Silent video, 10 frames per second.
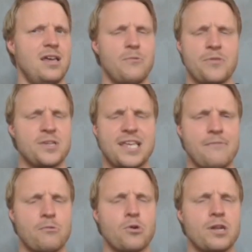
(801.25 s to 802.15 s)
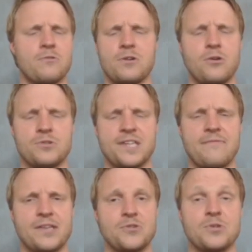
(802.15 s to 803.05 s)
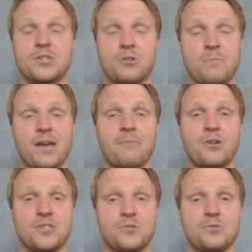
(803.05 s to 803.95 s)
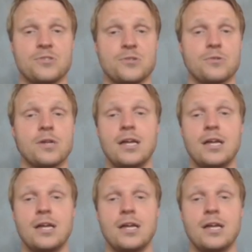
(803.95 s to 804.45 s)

Whether it's game week 1 or it's game week 2, he's going to be back pretty soon. So